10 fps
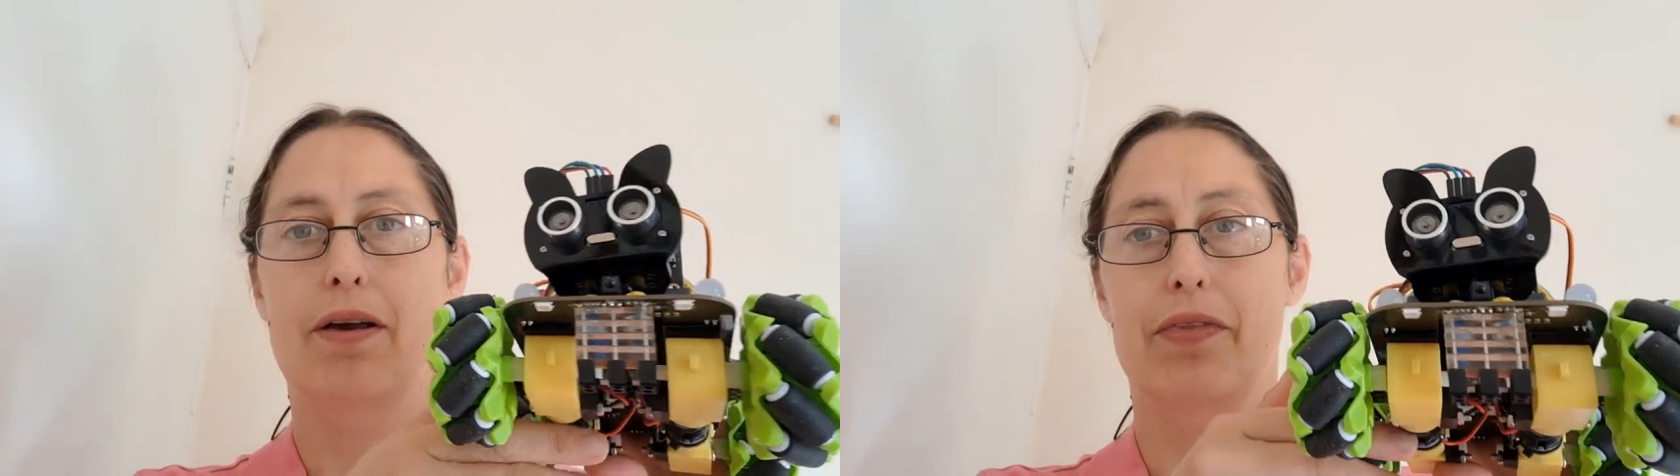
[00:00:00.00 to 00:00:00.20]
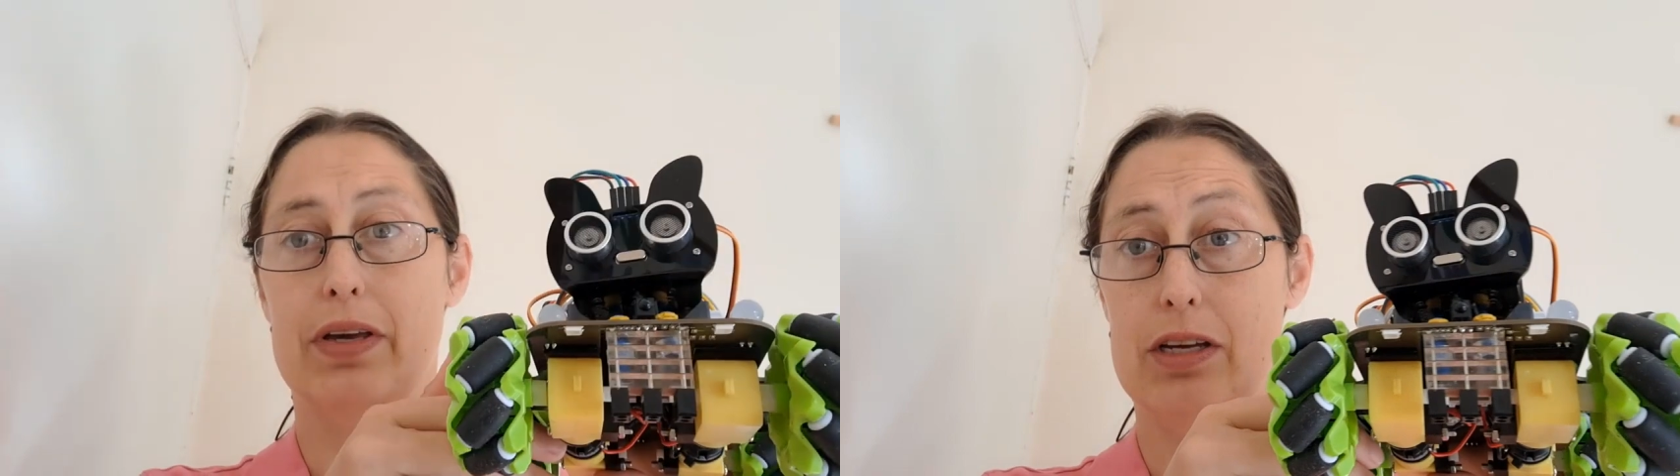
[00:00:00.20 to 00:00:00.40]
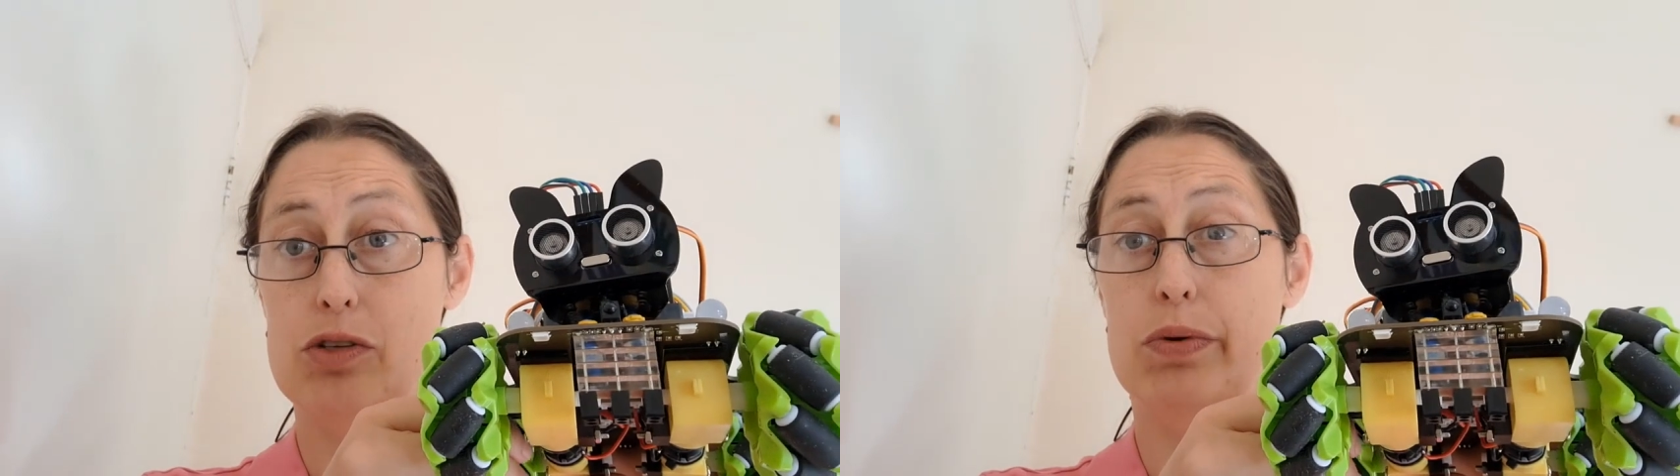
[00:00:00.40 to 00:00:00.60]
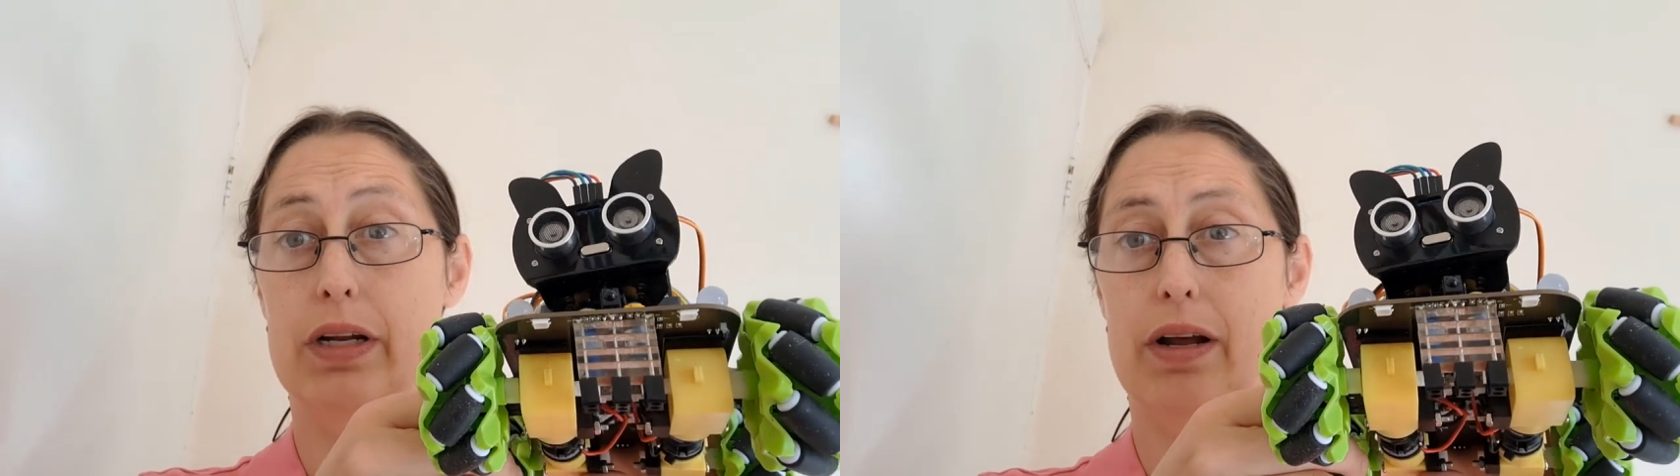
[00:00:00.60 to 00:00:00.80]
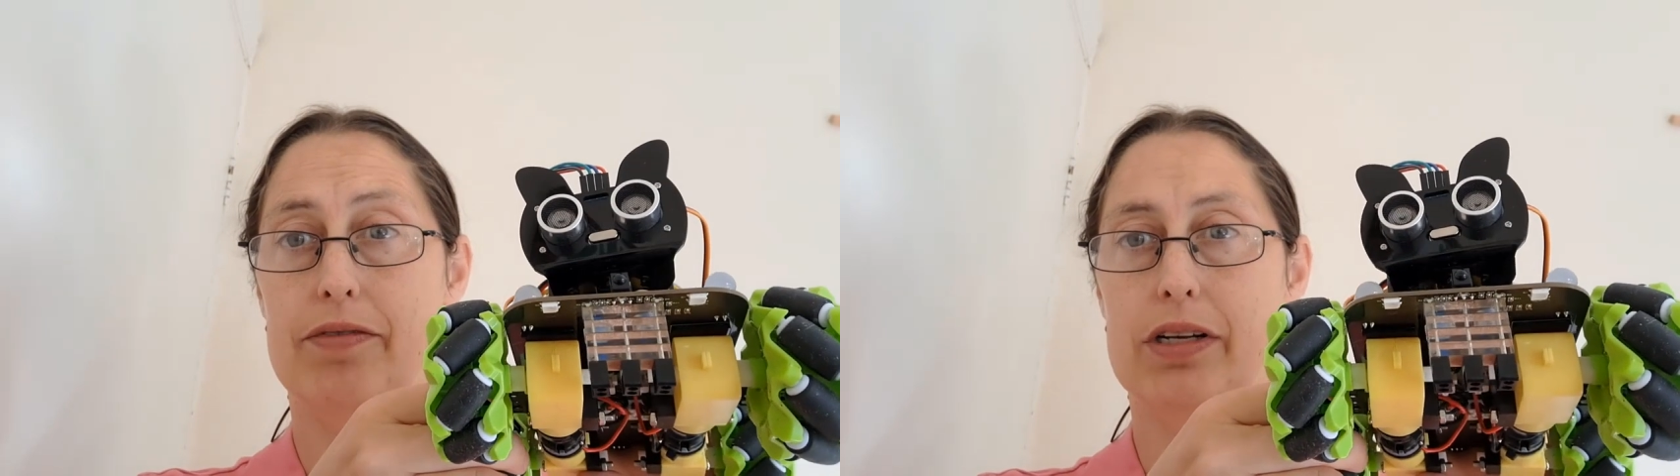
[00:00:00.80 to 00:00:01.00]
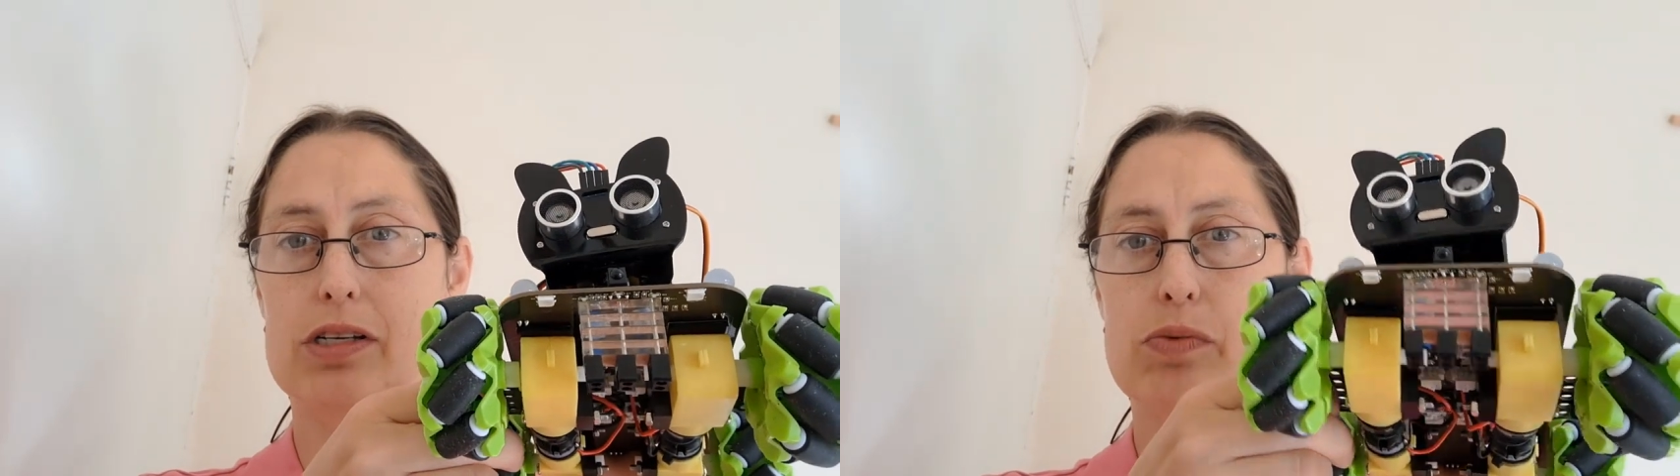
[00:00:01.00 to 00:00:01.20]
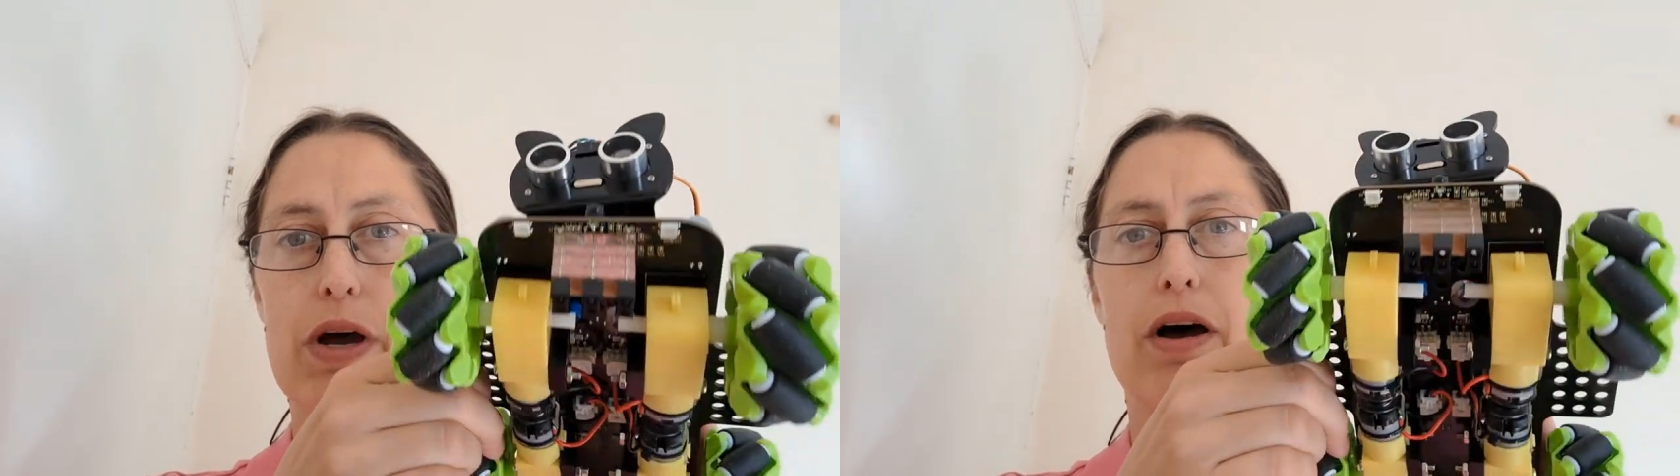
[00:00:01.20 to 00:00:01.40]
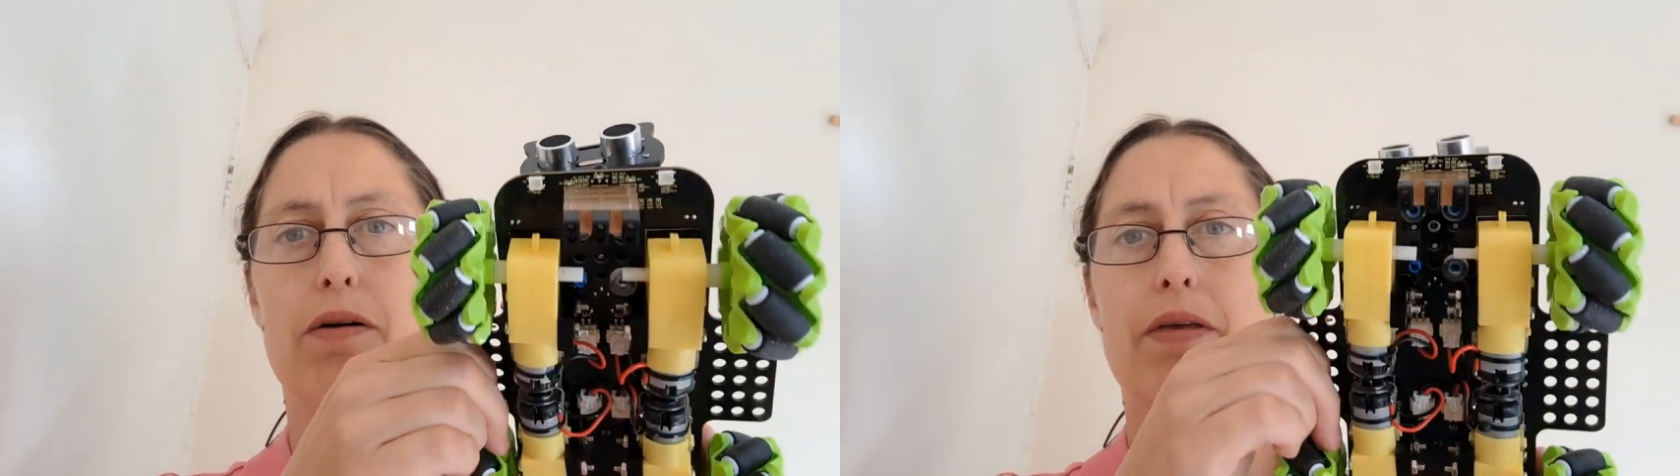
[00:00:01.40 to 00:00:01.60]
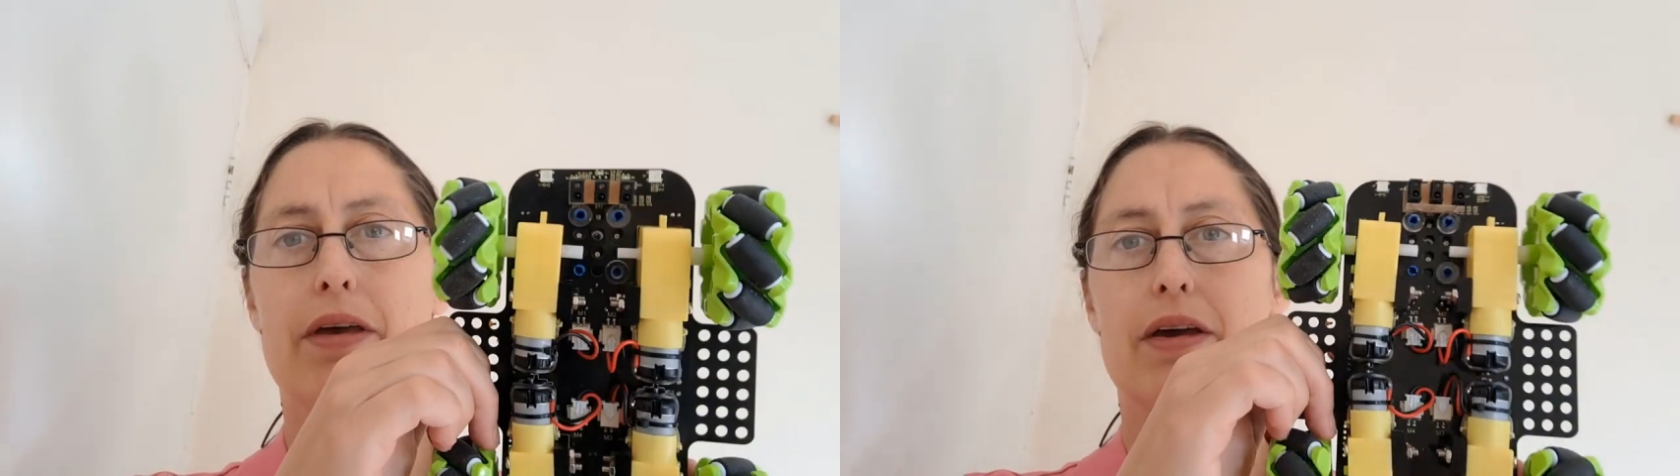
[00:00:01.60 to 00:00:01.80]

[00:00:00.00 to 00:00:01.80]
The kids really loved it as well.